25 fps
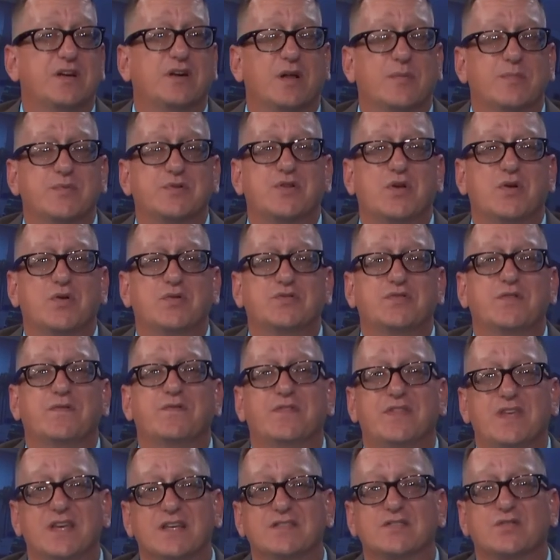aired episodes
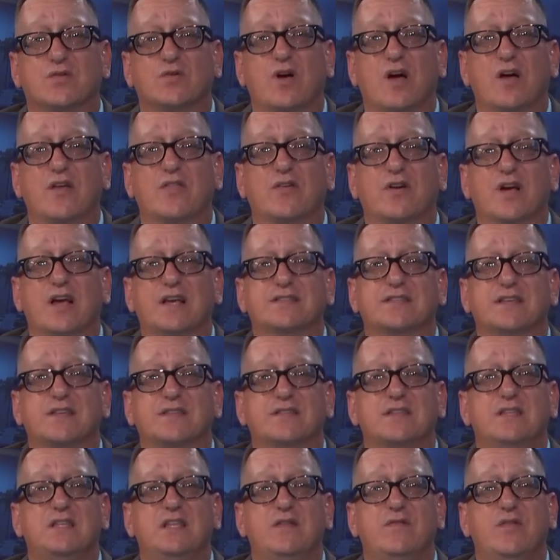of this or other
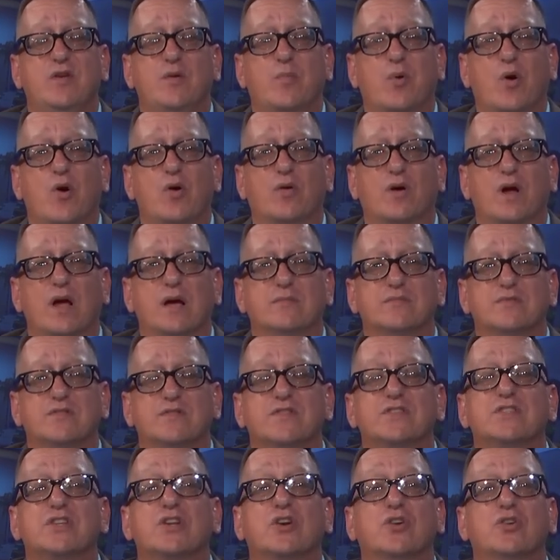SLC TV programs,
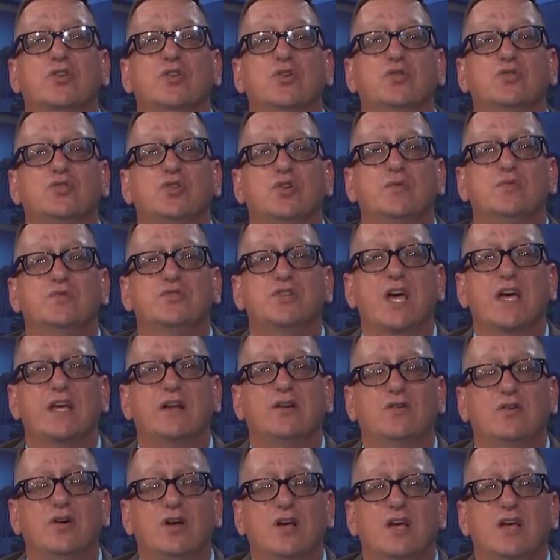visit our YouTube
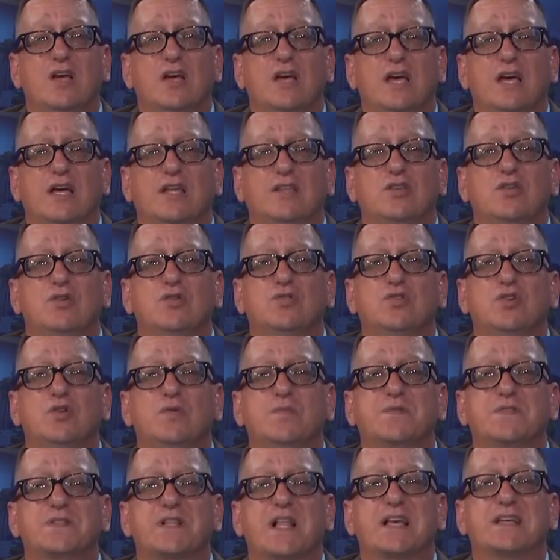channel at
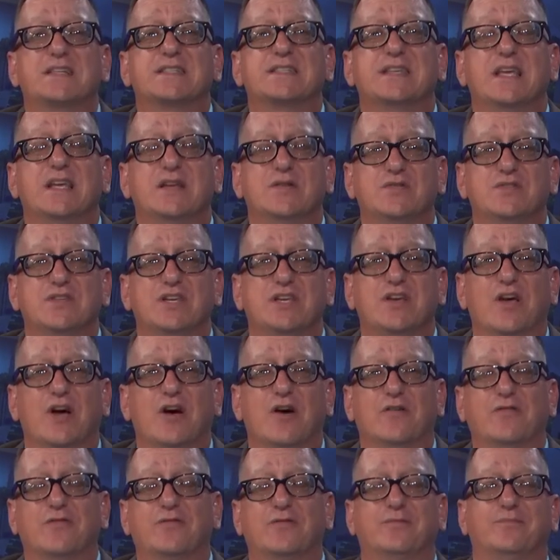youtube slash
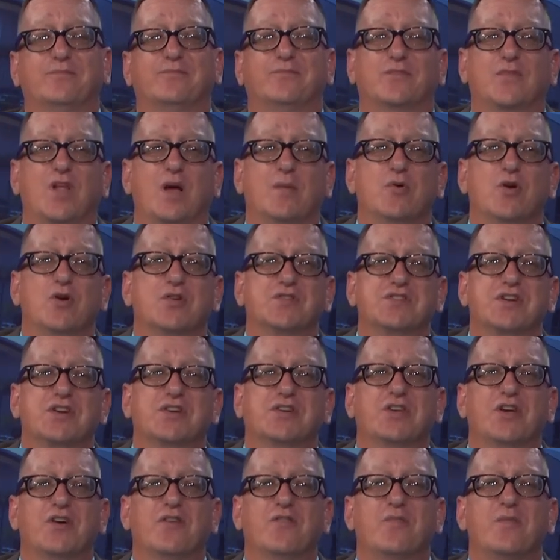I'm your host
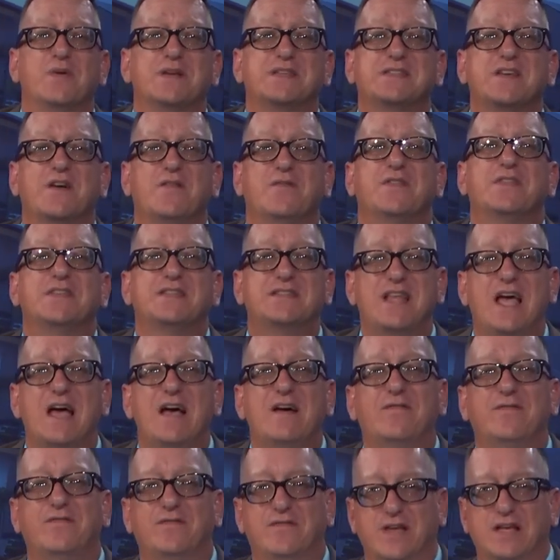Erick Gill for myself and the
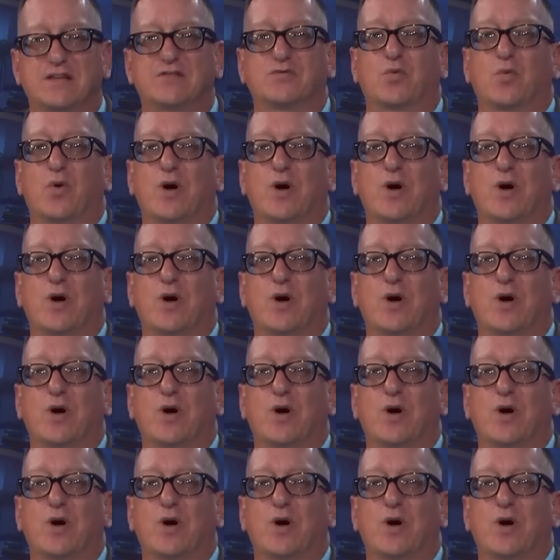staff. Thanks for